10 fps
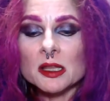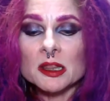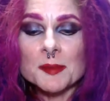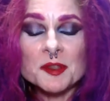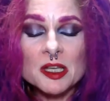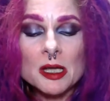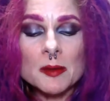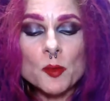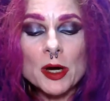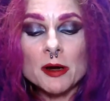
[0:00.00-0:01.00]
lipstick
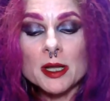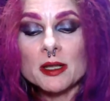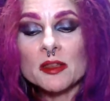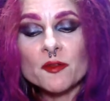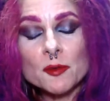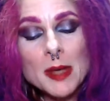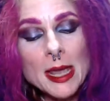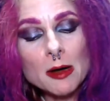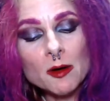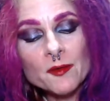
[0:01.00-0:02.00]
I'm wearing is from
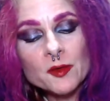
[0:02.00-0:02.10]
e.l.f.